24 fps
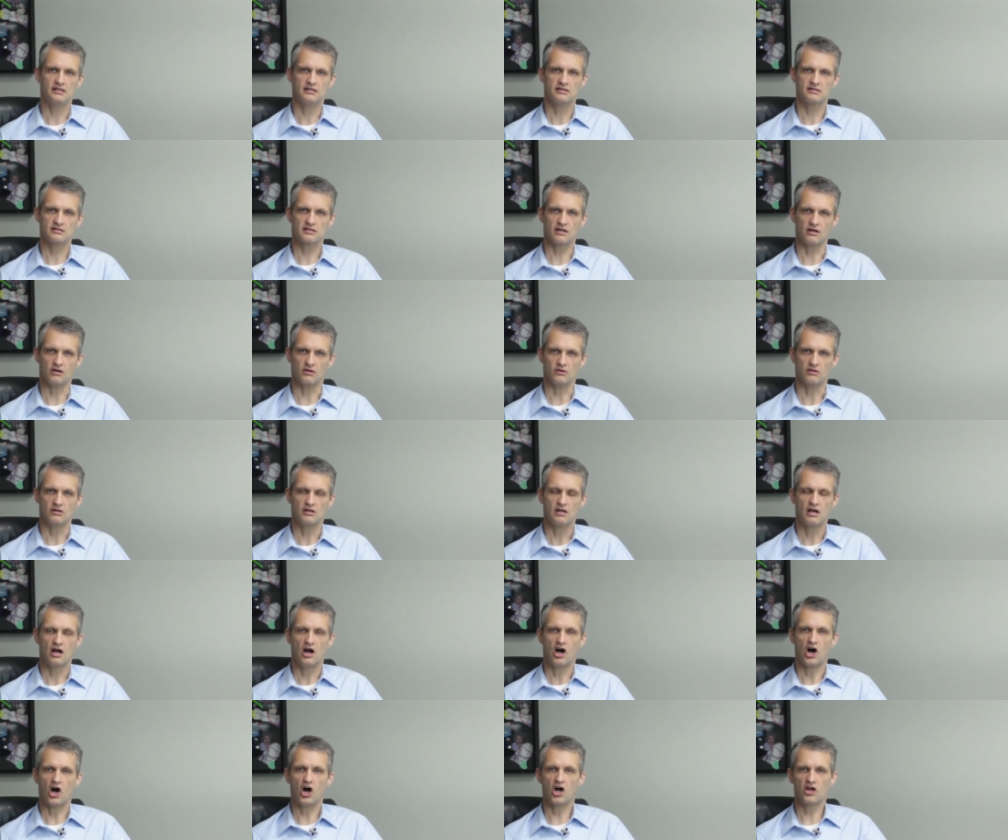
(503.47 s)
So,
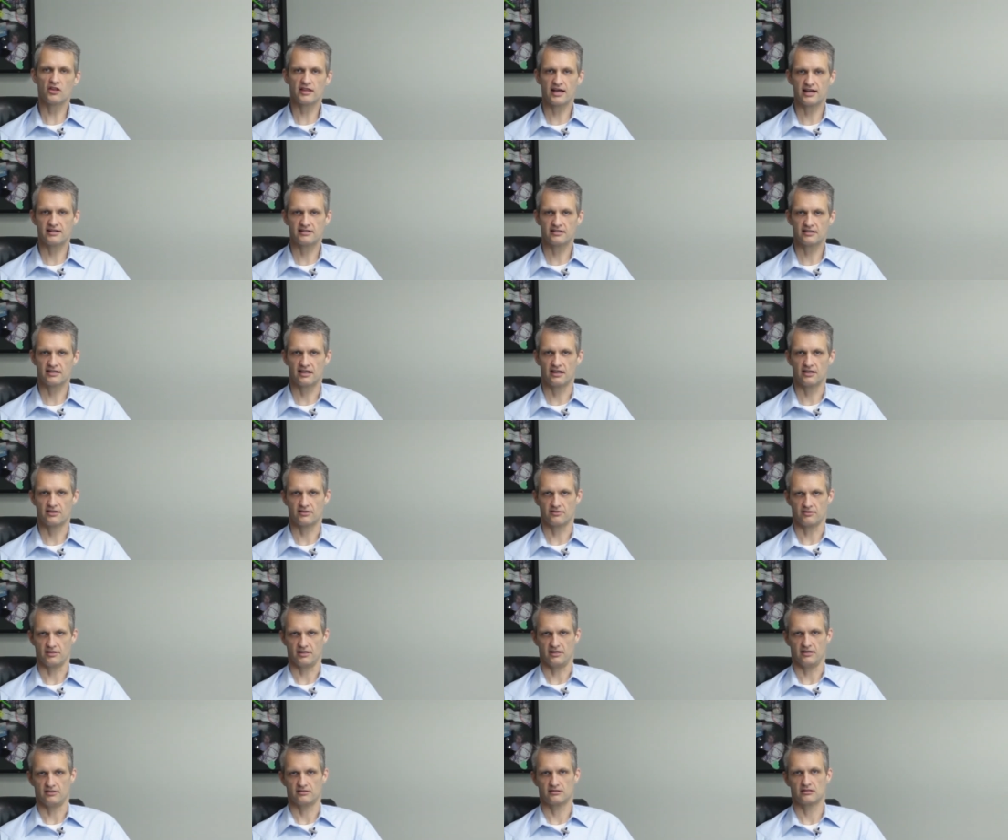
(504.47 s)
all that together
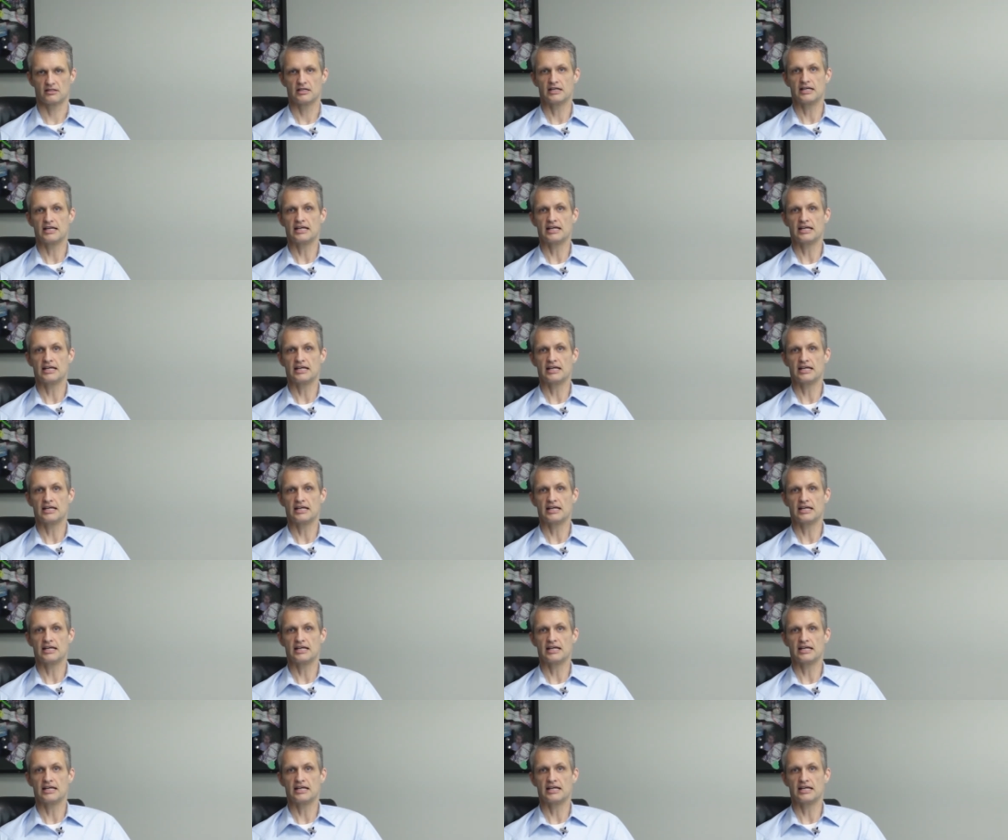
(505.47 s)
is